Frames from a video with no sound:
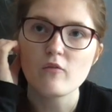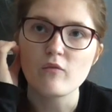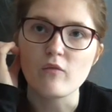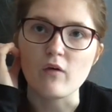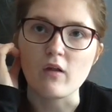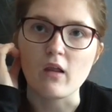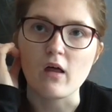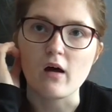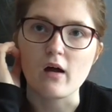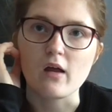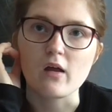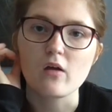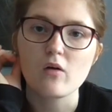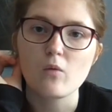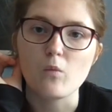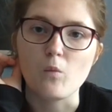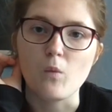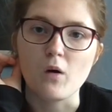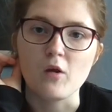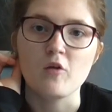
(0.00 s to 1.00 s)
for like
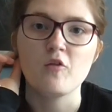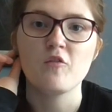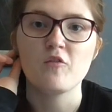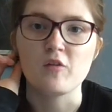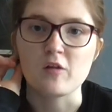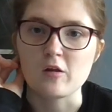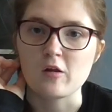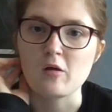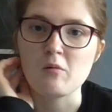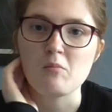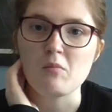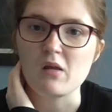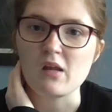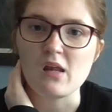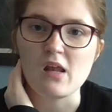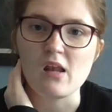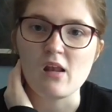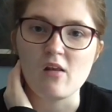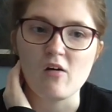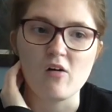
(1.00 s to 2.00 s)
one of them
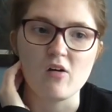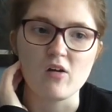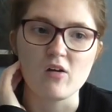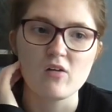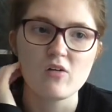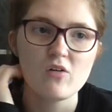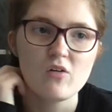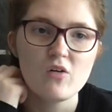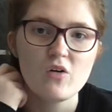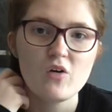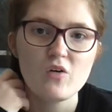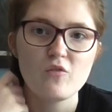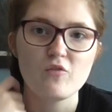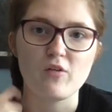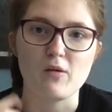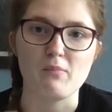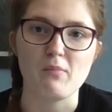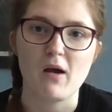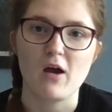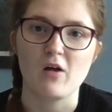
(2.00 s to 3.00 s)
and then like
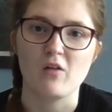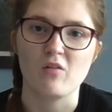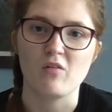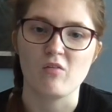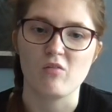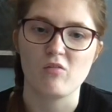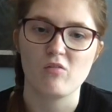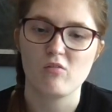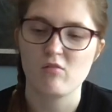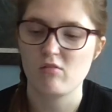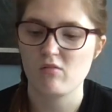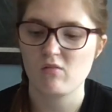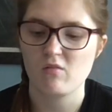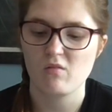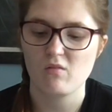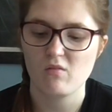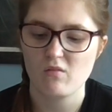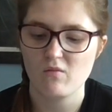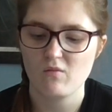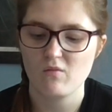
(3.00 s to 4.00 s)
three
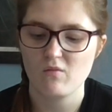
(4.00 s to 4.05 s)
pounds